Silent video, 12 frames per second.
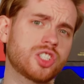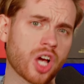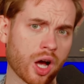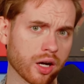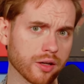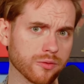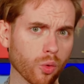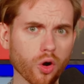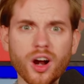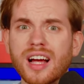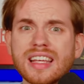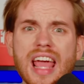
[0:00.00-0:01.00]
Tug-of-War,
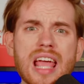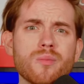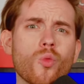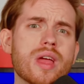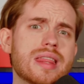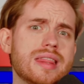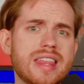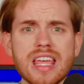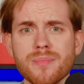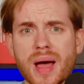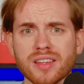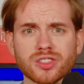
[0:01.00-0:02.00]
a game with the
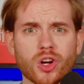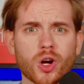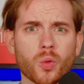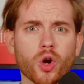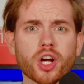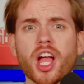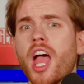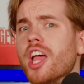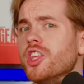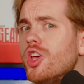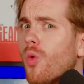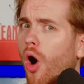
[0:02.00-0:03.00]
best artwork you